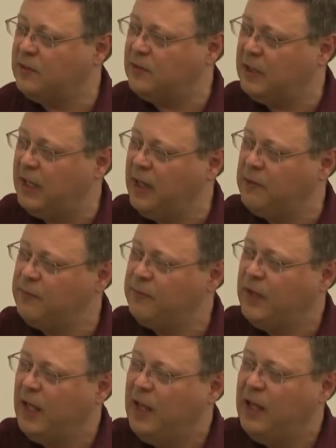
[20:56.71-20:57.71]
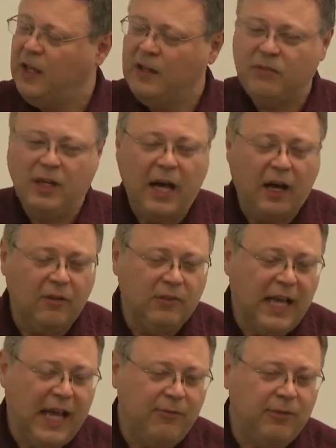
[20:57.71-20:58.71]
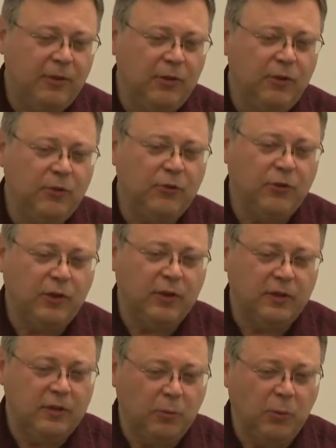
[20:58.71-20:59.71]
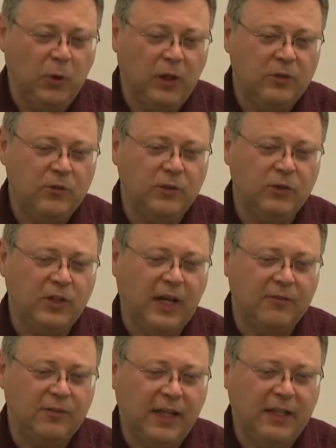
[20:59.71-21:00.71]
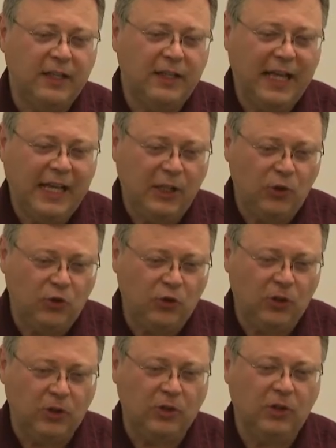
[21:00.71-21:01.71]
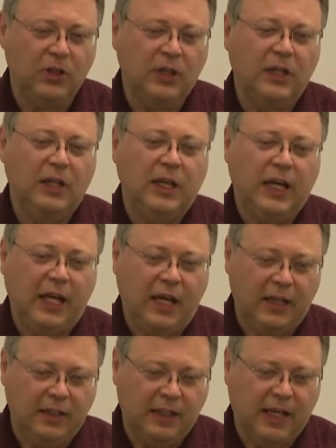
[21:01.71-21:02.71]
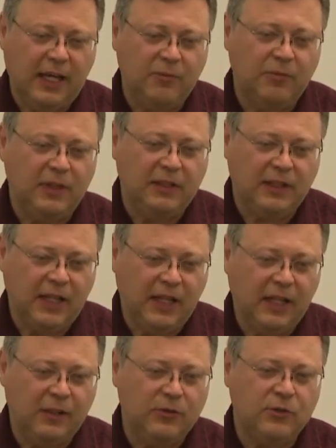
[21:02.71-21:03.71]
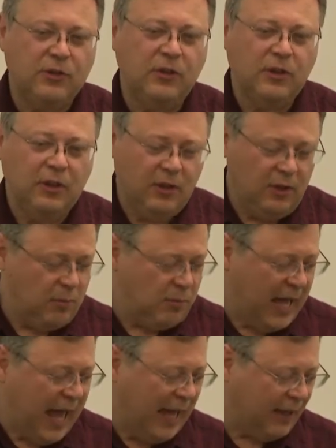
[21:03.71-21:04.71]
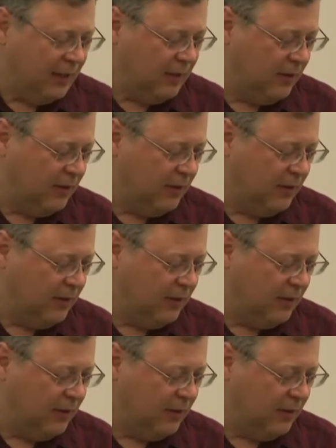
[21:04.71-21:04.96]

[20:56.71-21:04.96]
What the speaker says: Okay, we have to look for words which are very ancient and can be traced back